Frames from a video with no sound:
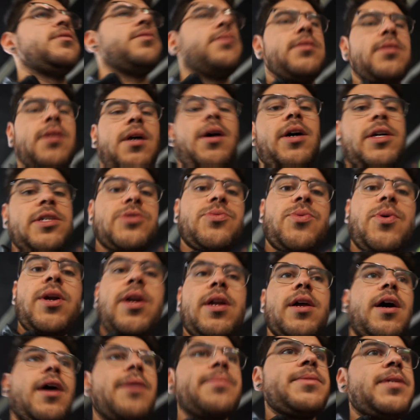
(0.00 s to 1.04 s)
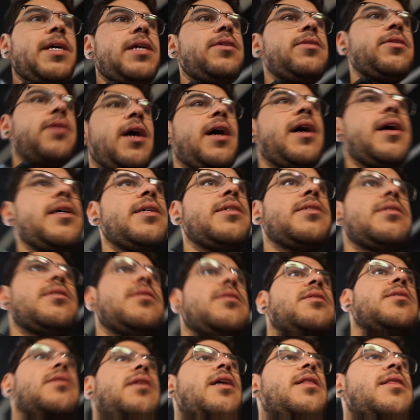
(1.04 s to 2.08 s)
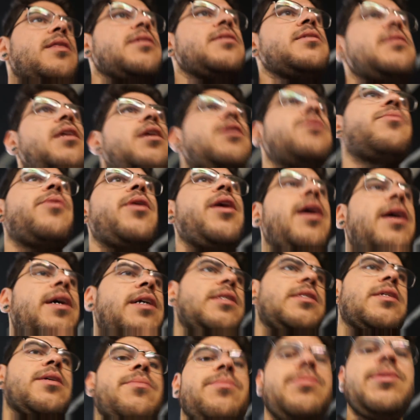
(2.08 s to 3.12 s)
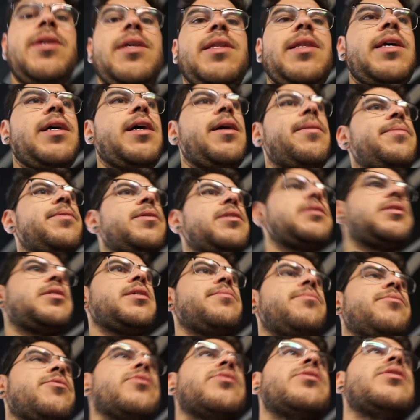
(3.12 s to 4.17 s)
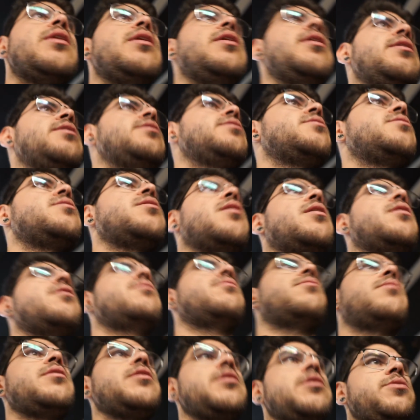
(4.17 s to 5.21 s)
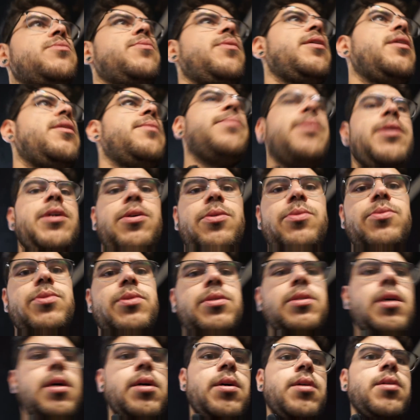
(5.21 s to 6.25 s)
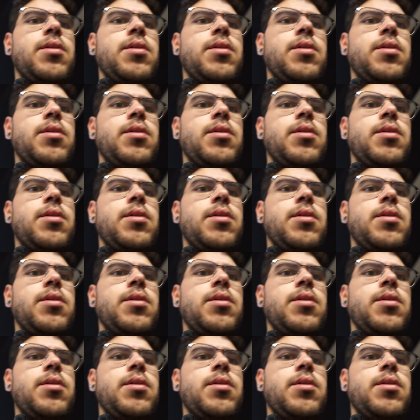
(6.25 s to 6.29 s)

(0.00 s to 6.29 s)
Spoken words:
So I just wanted to update you guys that the stairway is completely up and assembled. So it's ready to be used.